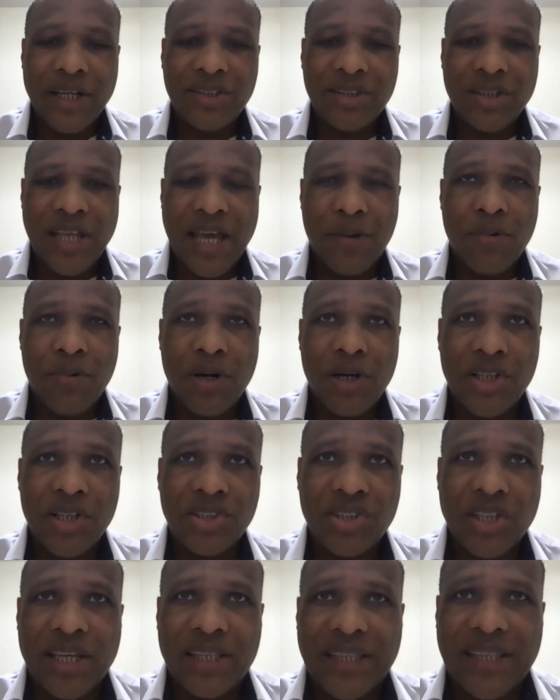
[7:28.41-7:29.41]
So that one
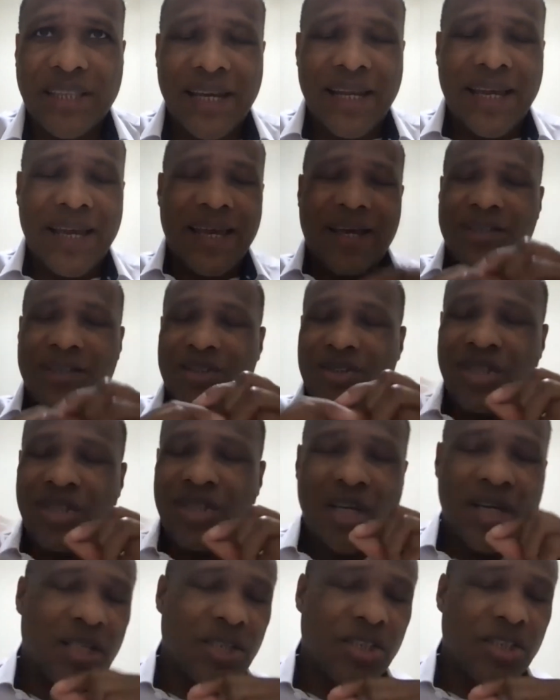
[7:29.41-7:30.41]
is like that has
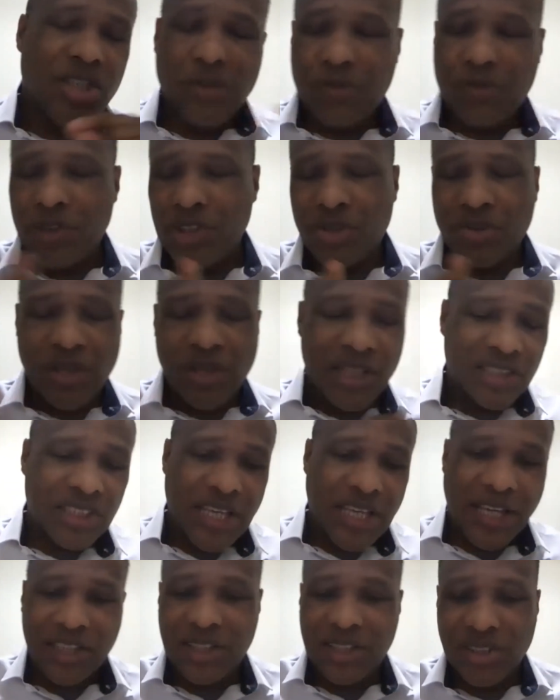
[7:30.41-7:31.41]
different
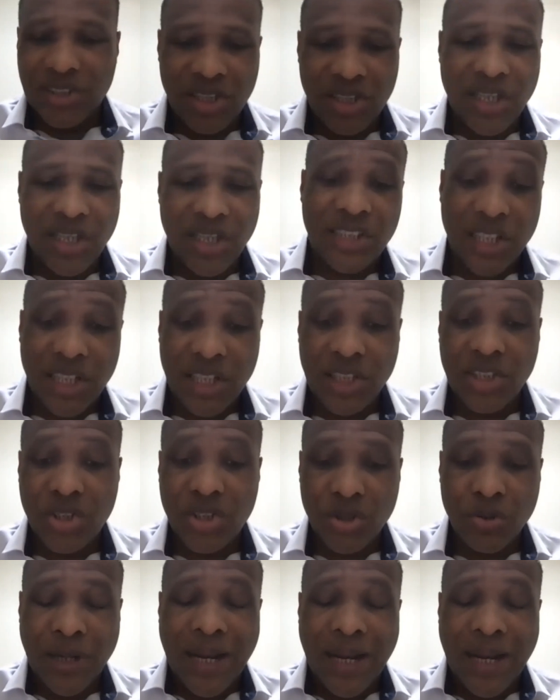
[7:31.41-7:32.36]
transactions and things it can do,